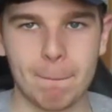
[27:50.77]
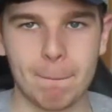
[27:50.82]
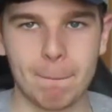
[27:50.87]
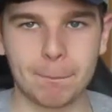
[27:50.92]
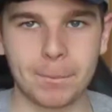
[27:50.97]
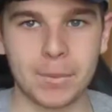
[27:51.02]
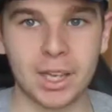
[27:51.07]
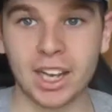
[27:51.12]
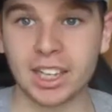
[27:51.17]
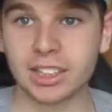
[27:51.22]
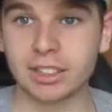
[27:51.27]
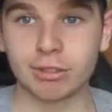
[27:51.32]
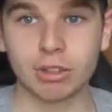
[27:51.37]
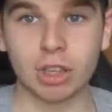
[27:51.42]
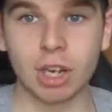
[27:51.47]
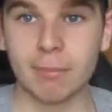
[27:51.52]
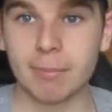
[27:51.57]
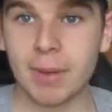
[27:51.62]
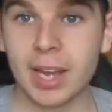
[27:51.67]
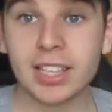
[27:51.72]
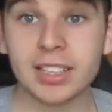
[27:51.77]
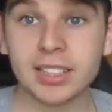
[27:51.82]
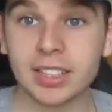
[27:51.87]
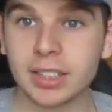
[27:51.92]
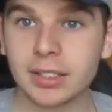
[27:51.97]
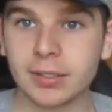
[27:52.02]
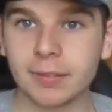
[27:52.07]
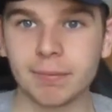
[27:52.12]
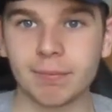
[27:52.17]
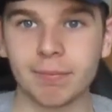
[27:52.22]
You guys have done
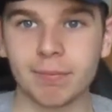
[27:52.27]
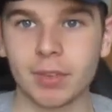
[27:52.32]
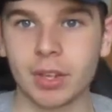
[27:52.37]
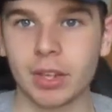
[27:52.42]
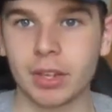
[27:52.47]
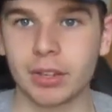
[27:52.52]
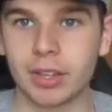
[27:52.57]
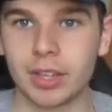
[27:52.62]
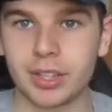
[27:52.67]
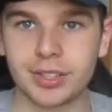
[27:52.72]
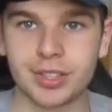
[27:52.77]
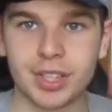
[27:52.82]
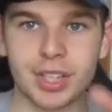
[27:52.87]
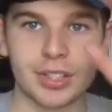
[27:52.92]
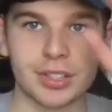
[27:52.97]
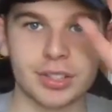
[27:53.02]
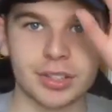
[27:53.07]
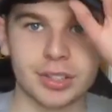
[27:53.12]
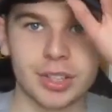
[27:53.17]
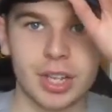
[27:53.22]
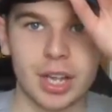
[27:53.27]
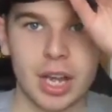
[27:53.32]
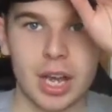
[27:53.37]
amazing this season.